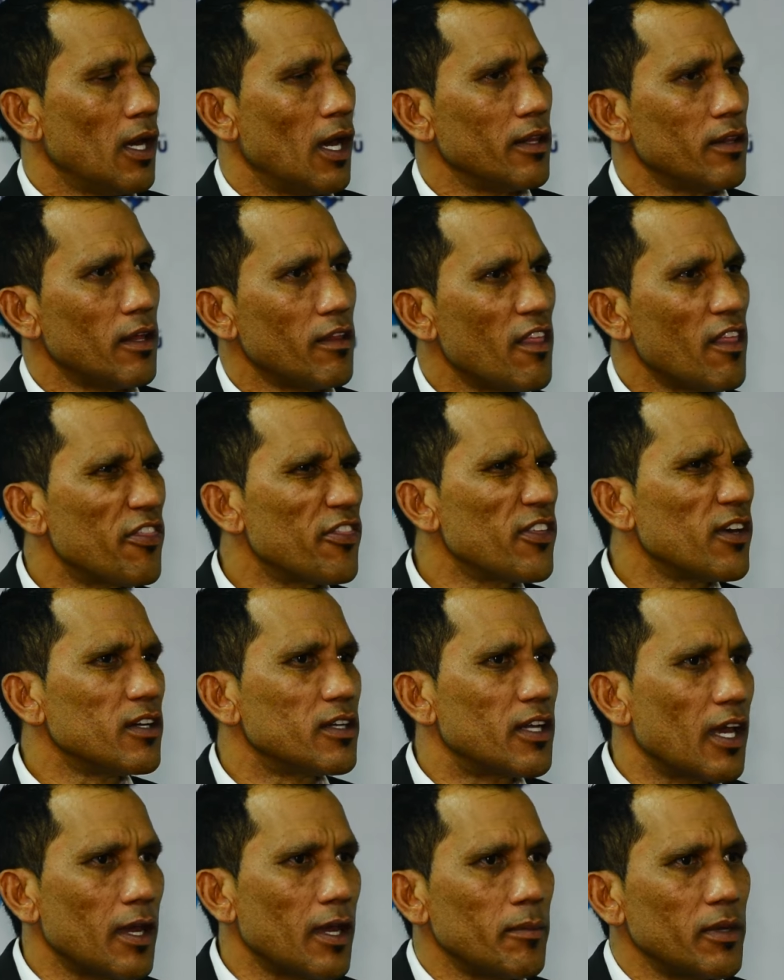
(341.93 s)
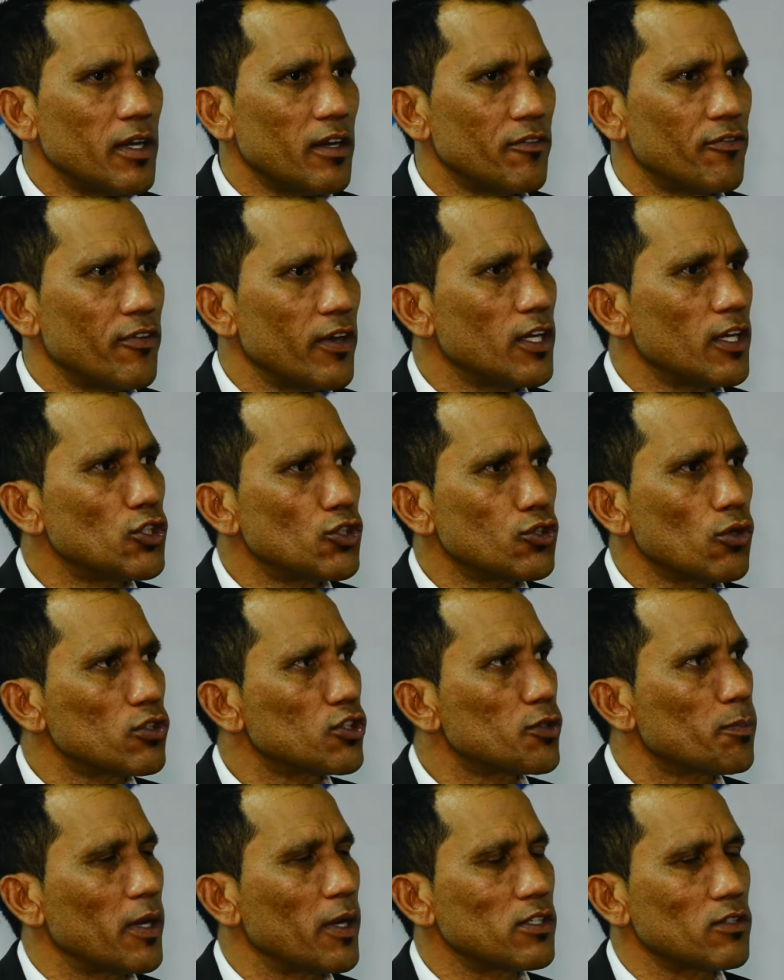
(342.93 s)
and then the third game in a very
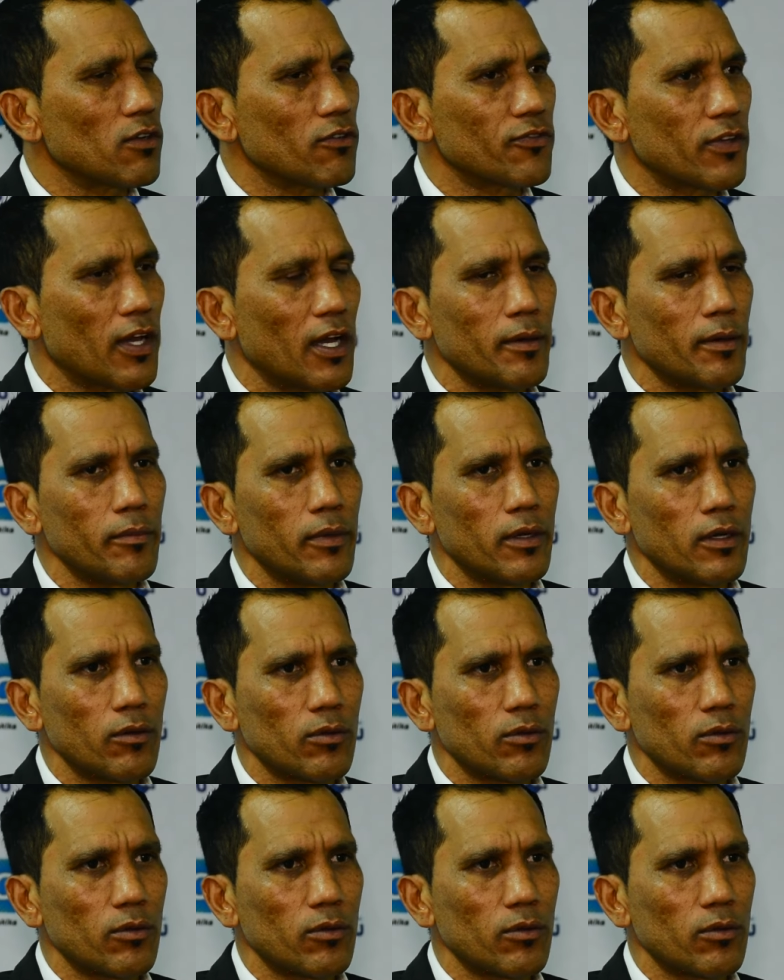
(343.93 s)
short space of time,